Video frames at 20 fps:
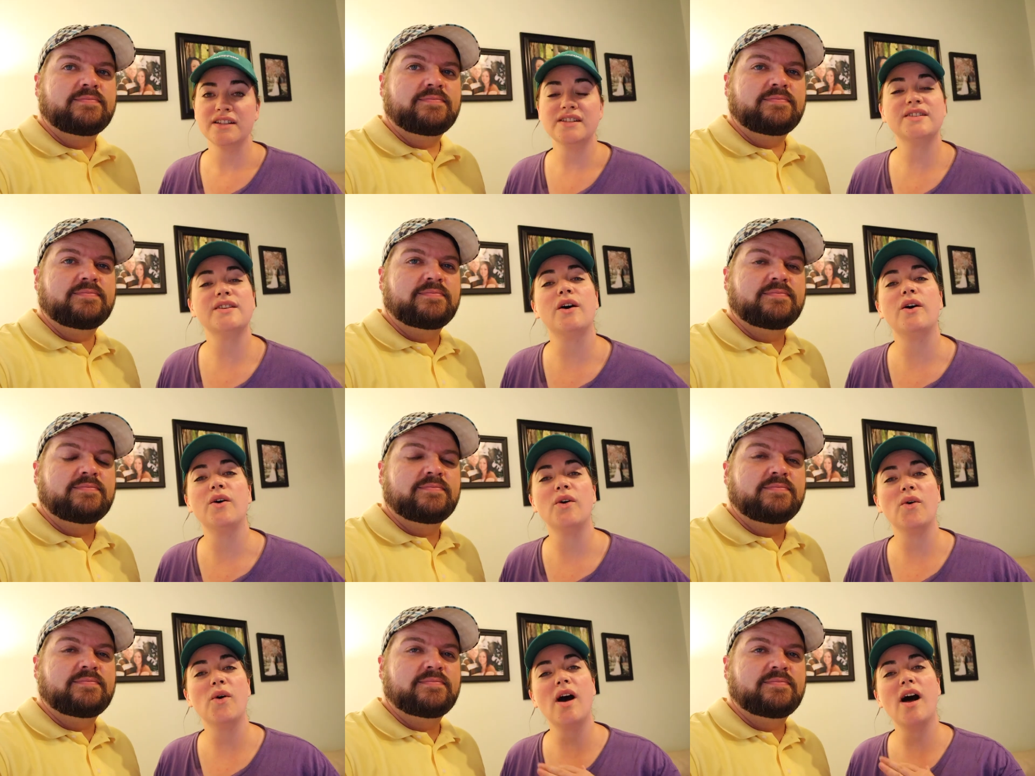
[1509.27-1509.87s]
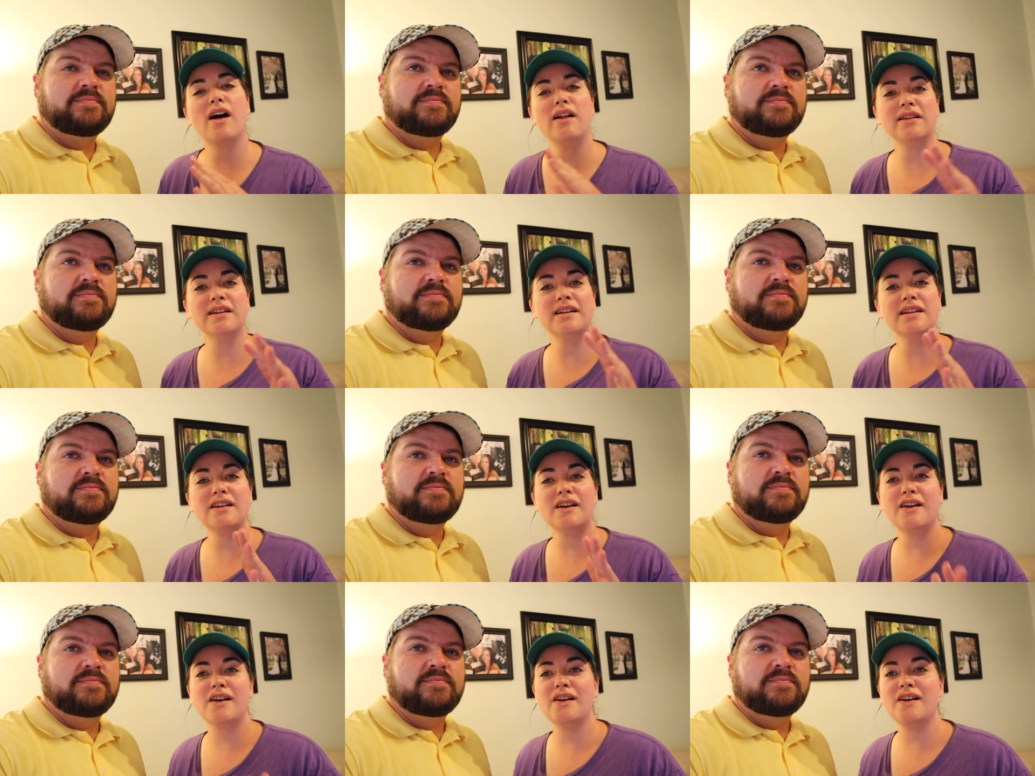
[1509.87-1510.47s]
Speaker 1: So all
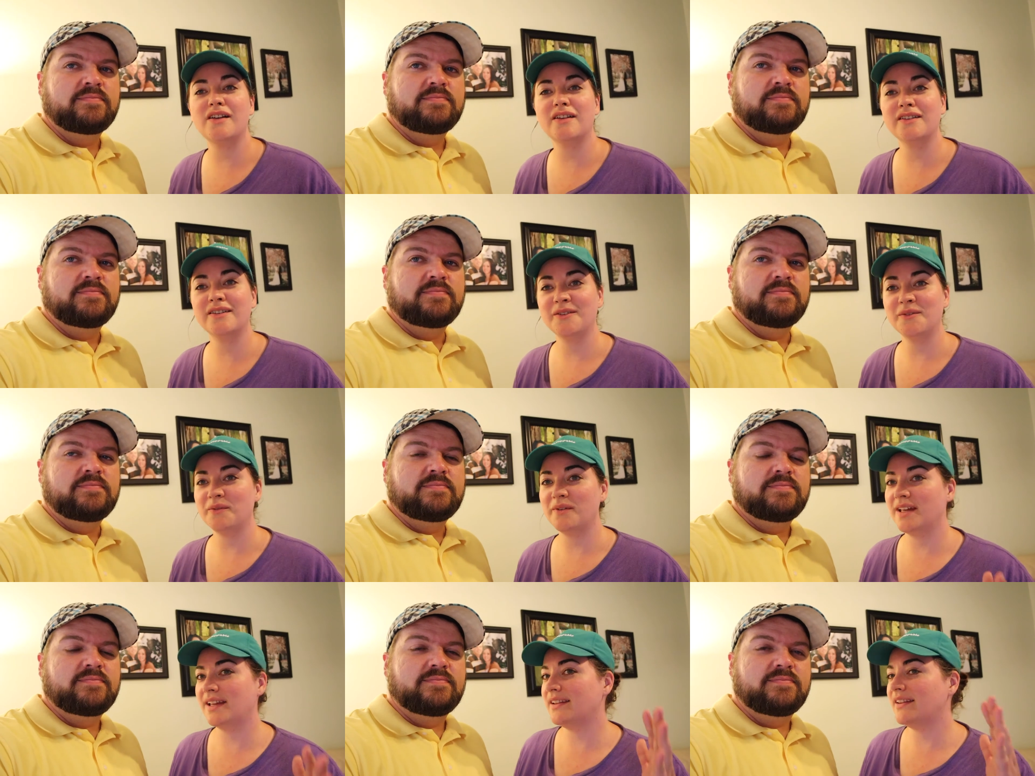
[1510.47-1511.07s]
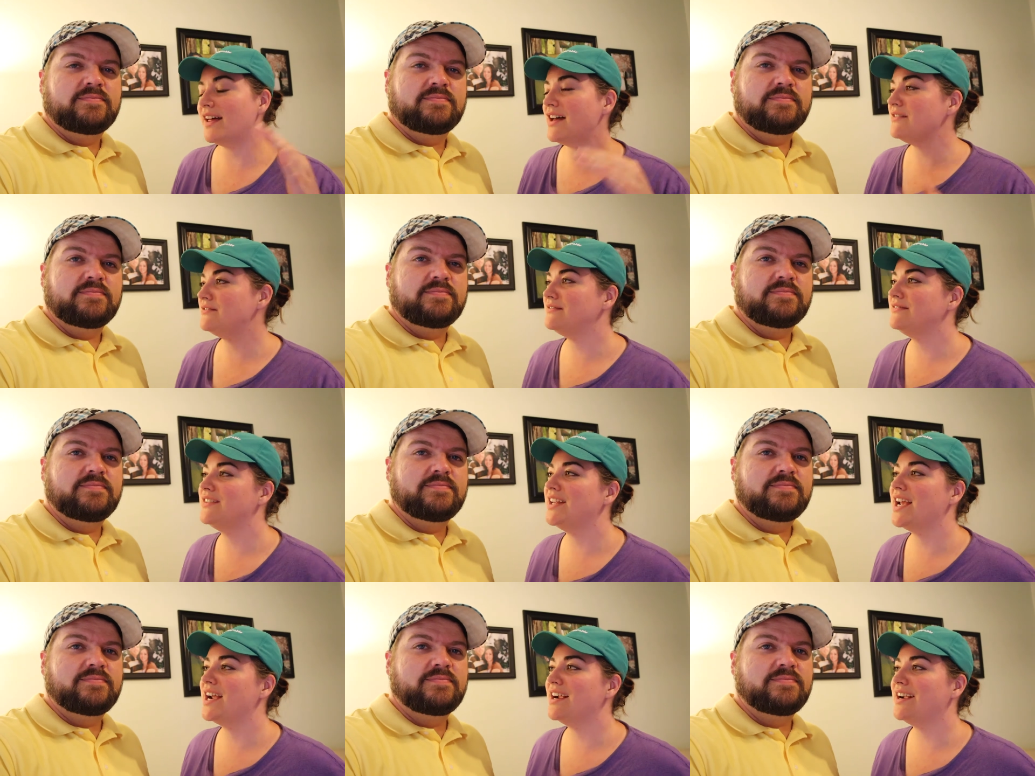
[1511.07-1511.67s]
in all, we
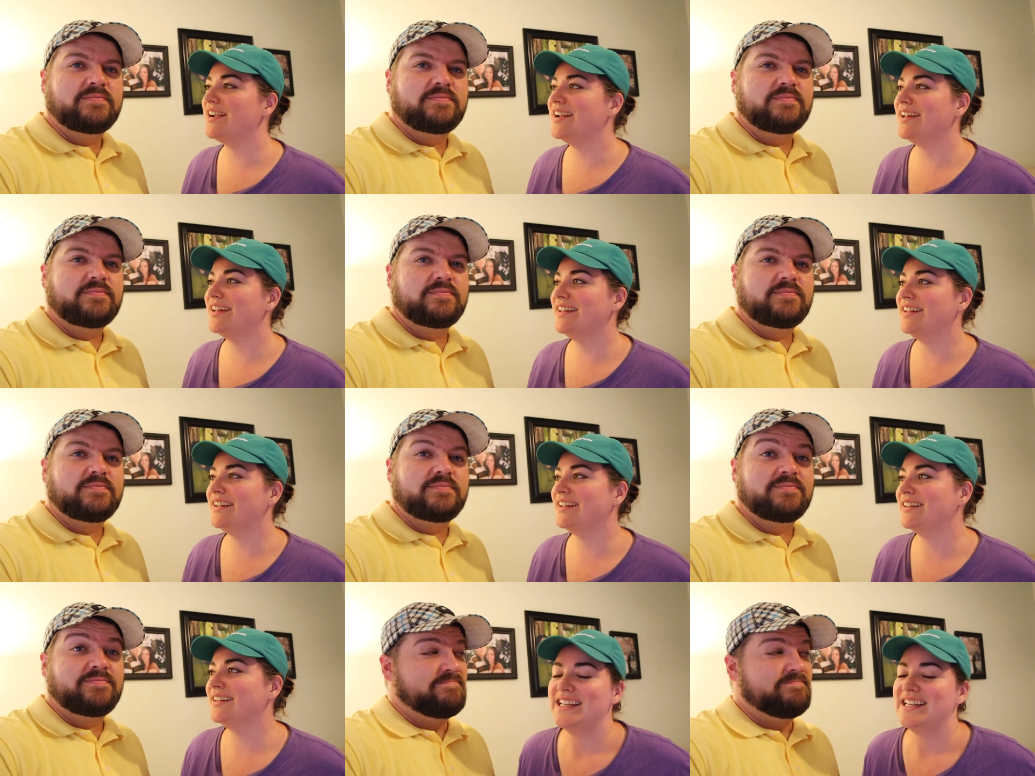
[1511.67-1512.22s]
love Derek.